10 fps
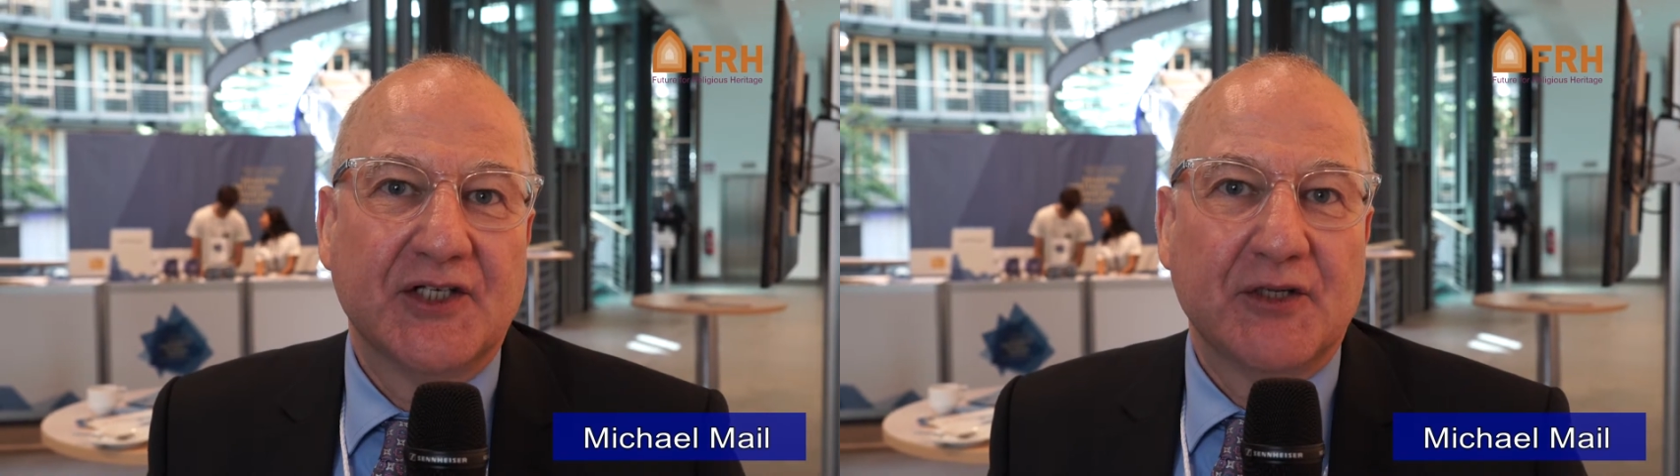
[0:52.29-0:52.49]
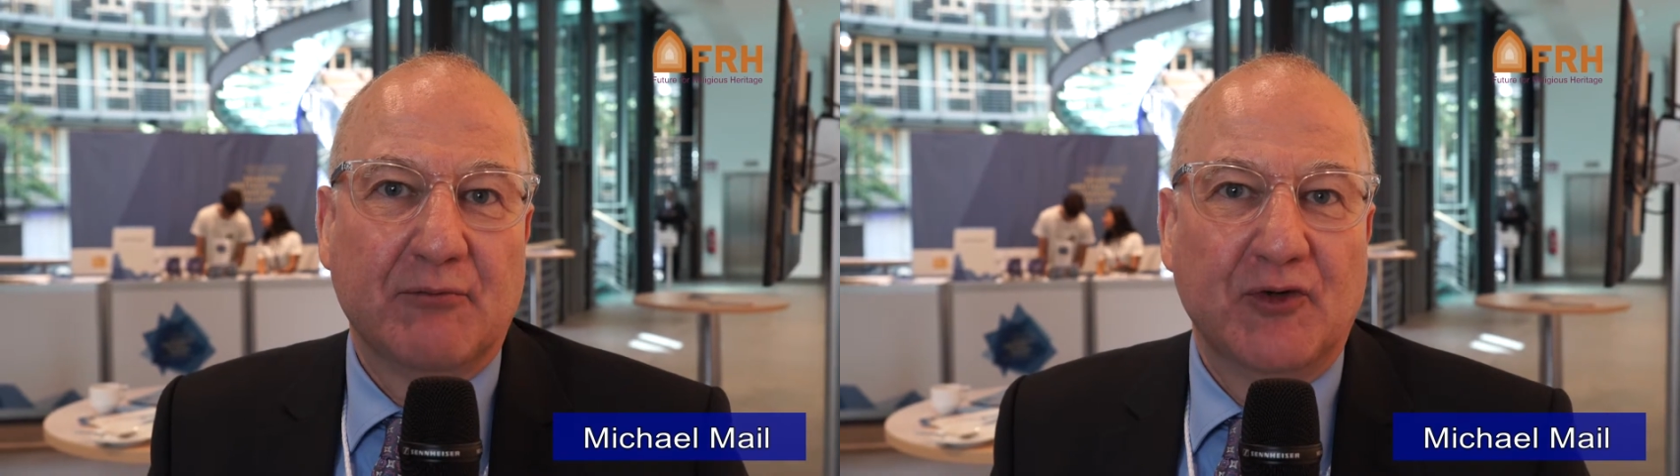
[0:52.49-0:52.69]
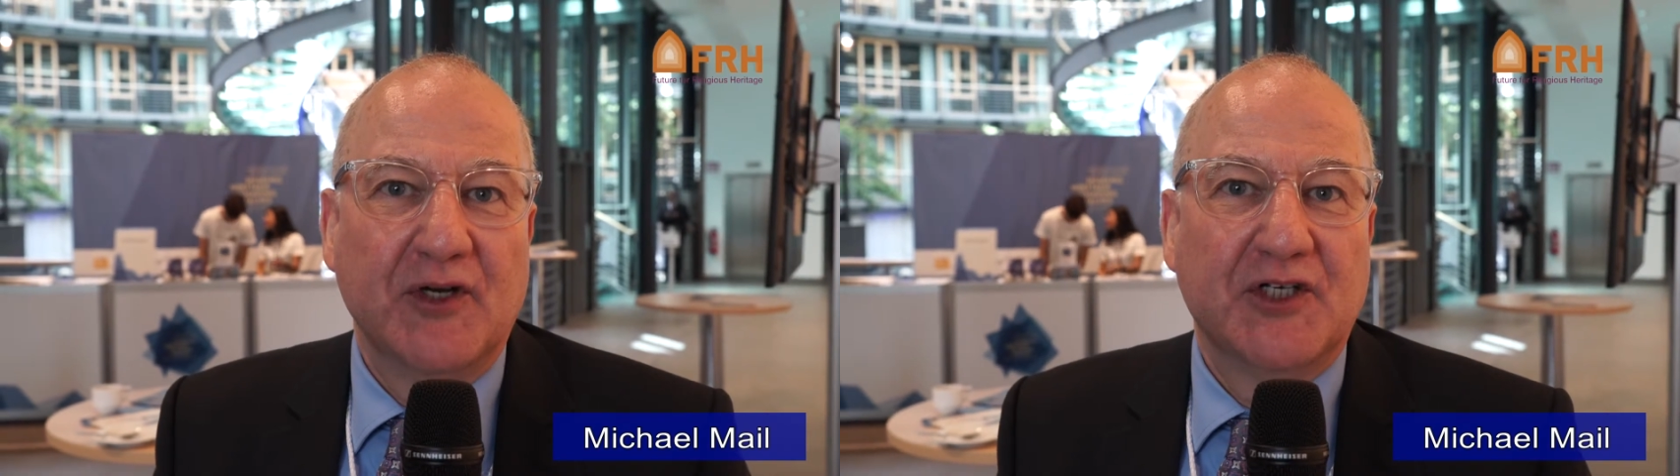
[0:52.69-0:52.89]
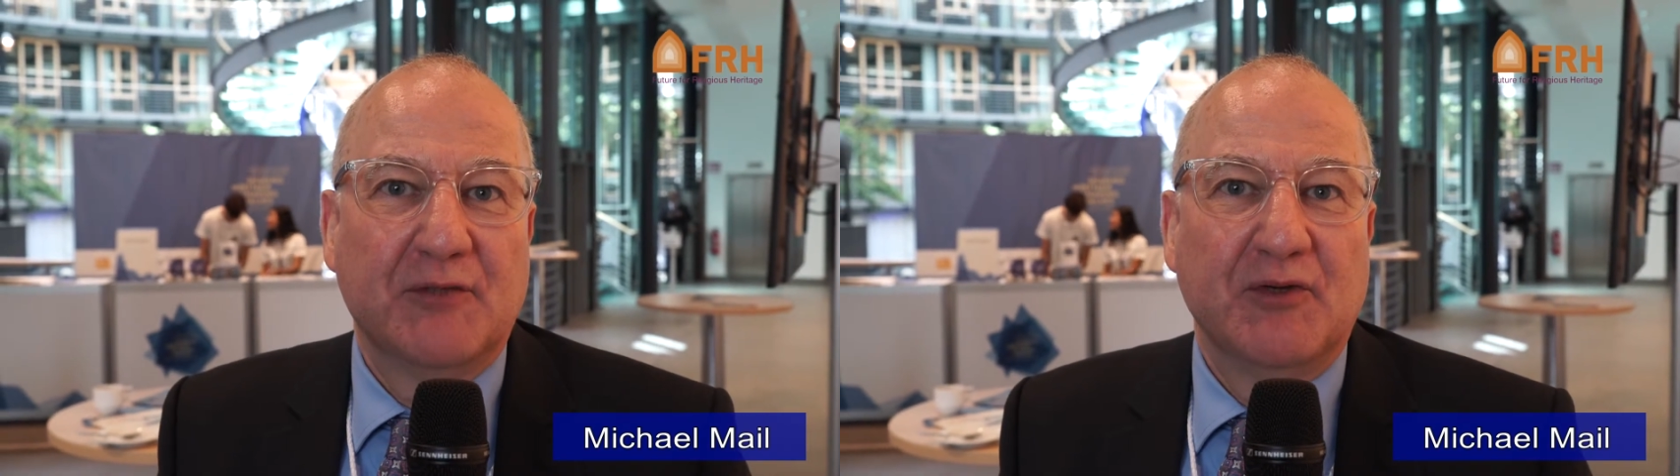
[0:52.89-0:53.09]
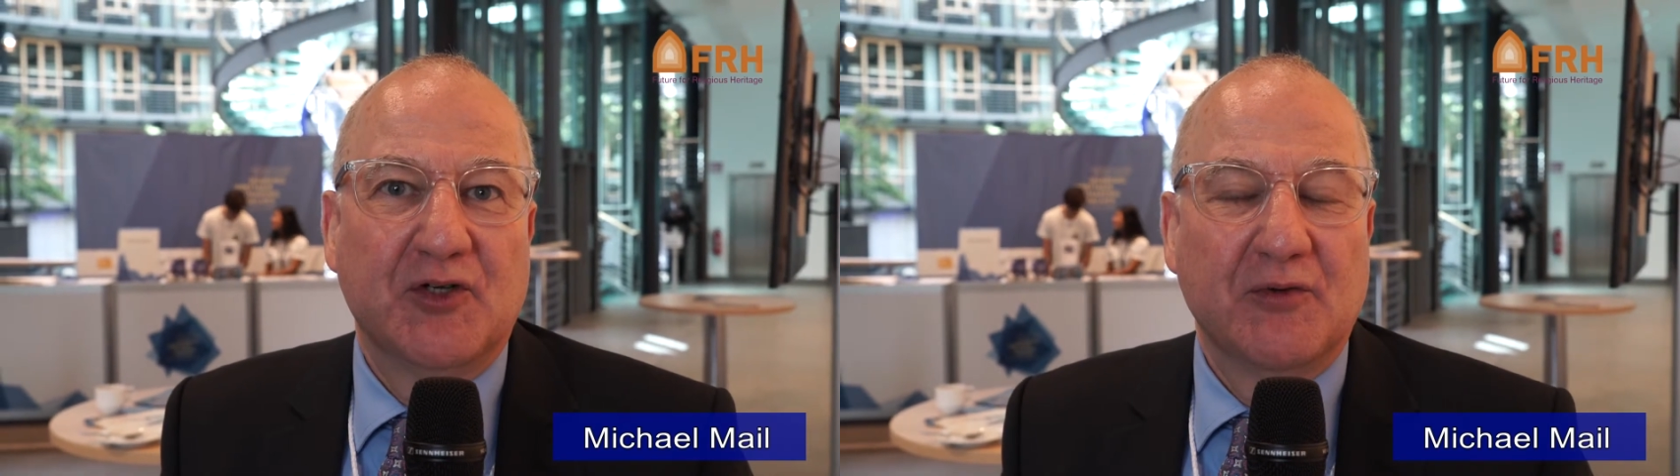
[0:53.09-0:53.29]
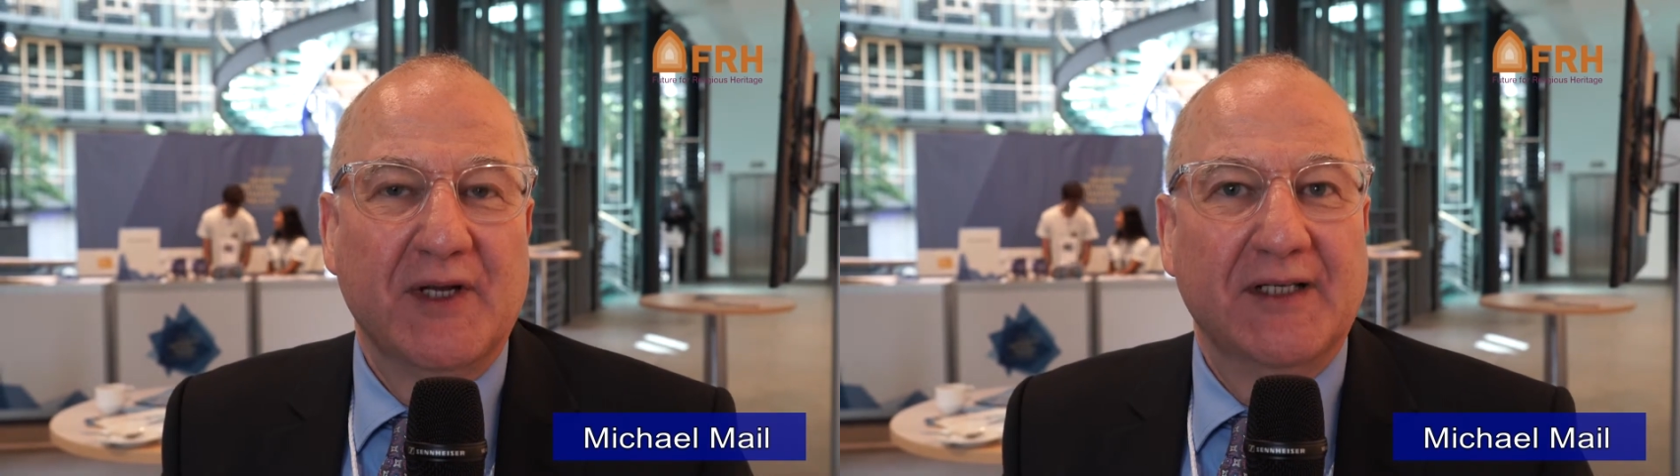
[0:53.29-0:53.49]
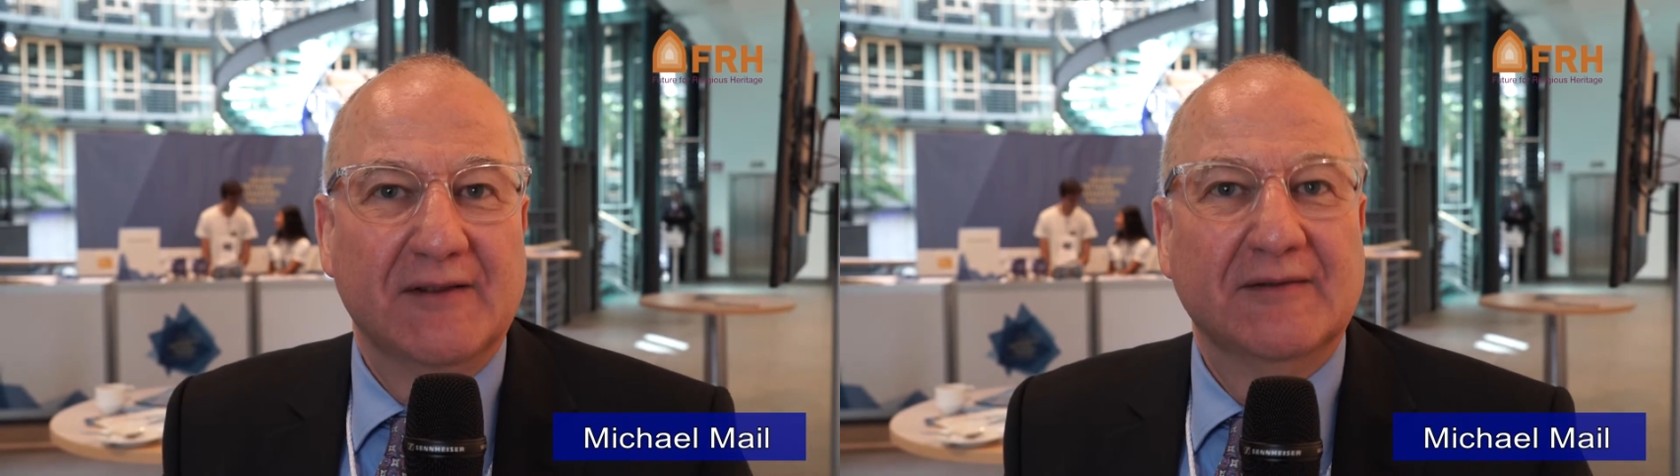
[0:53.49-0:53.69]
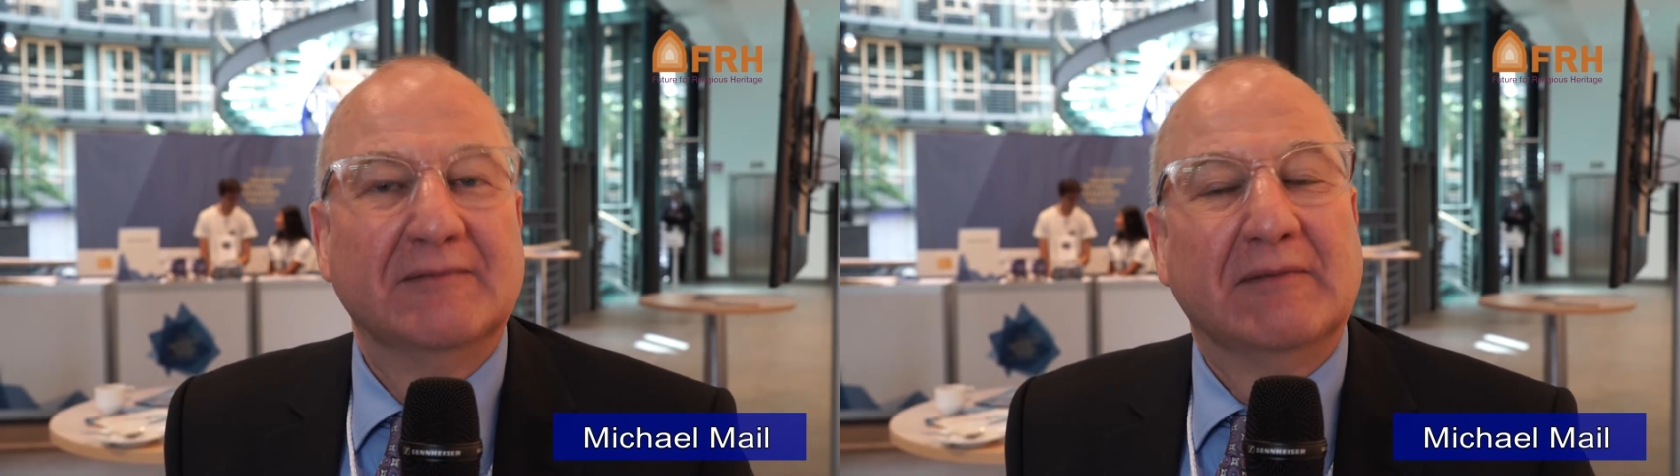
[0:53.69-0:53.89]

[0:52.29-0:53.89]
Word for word: as a bridge between